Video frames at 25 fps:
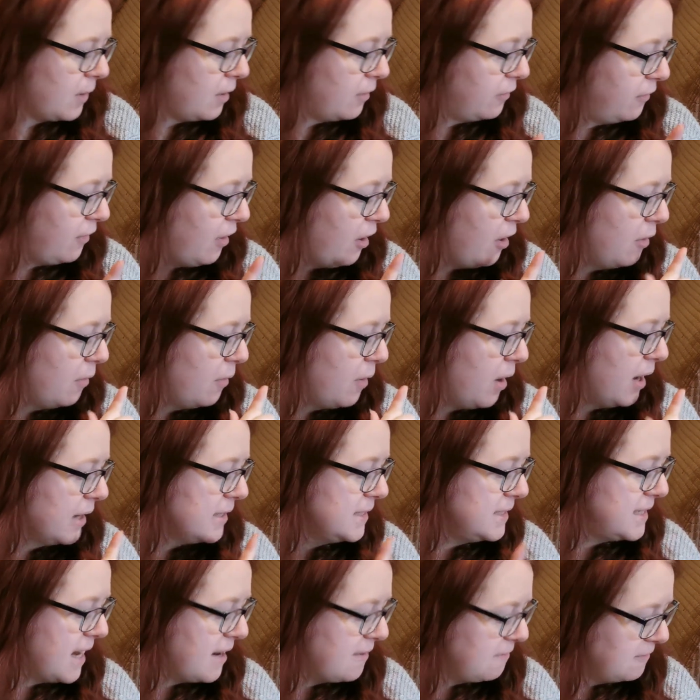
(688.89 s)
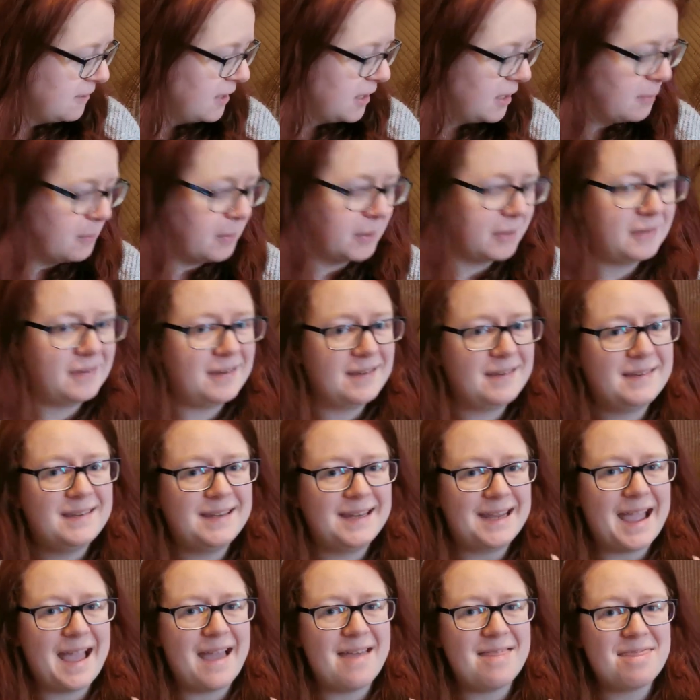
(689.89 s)
So I definitely wanted to
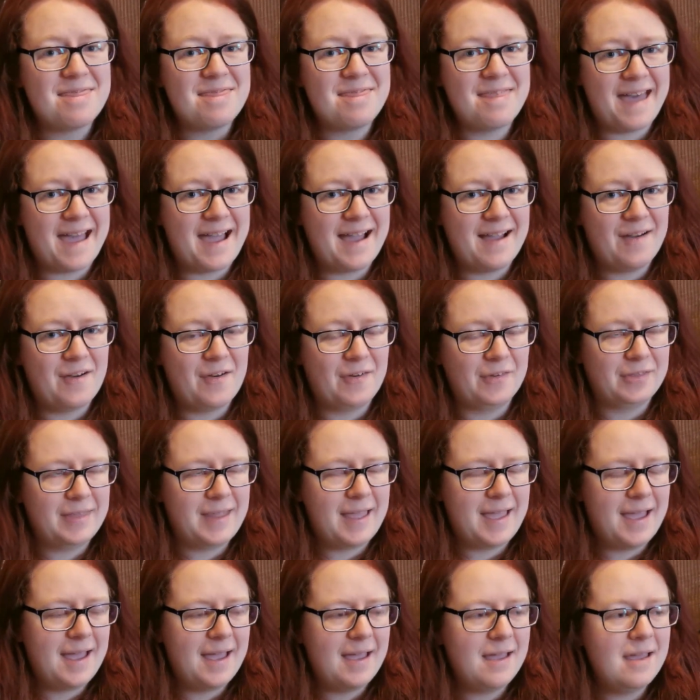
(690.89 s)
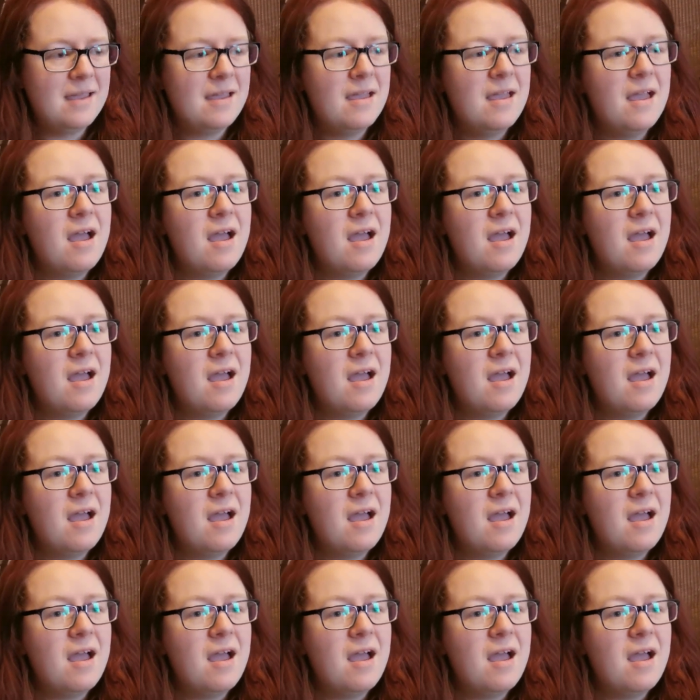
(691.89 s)
get that on there.